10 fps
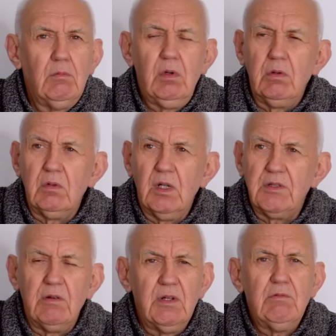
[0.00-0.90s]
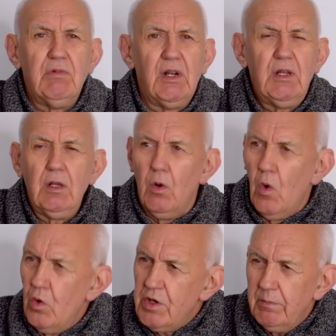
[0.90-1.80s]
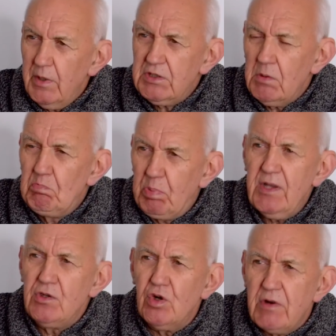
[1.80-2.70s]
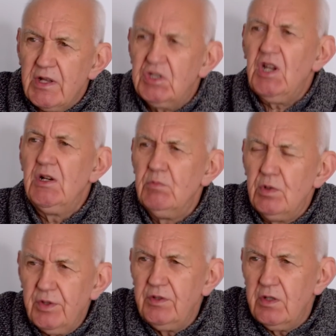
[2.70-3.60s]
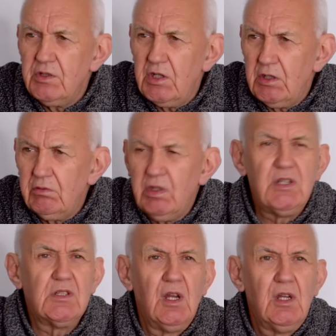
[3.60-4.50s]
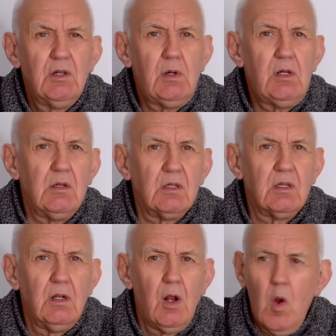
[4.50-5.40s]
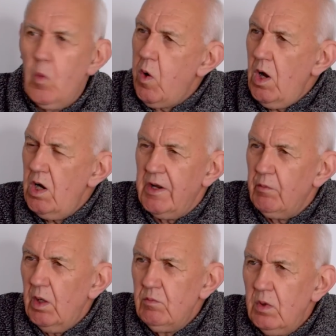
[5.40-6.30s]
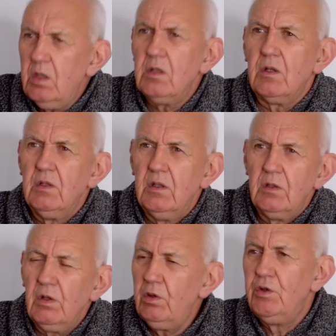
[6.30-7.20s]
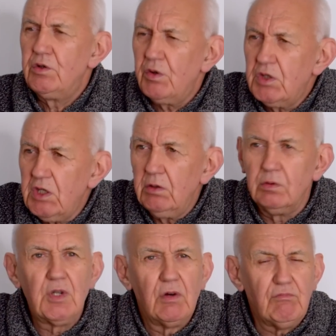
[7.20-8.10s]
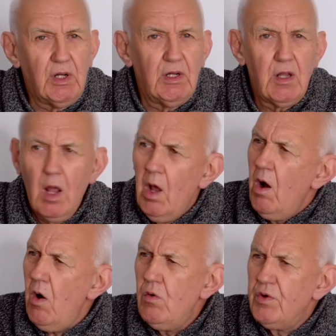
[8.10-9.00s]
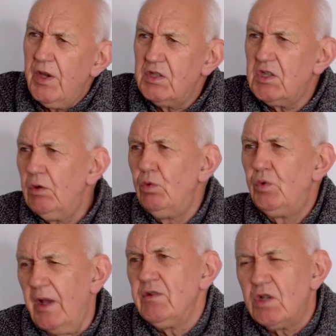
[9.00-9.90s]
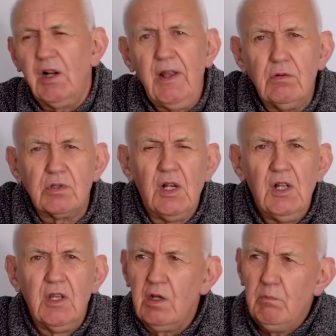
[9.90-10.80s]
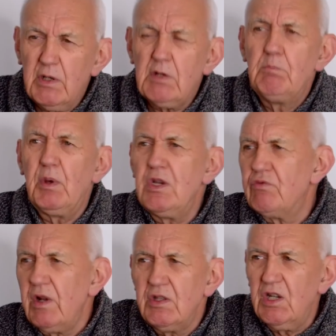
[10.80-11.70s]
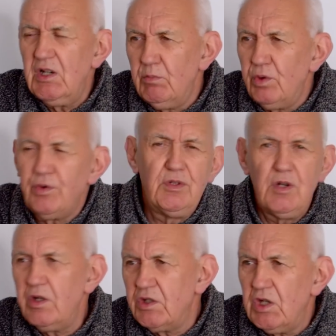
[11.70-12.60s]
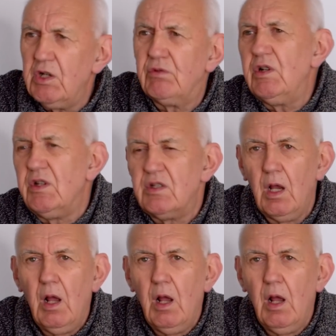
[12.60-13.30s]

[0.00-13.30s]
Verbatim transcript: Well, I don't know really. Oh, you mustn't bend your antenna more than 90 degrees. Why not? Well, it won't work. You'll lose all the signals. Really? Oh, yes, they'll all cancel out. You mustn't bend your antenna more than 90 degrees.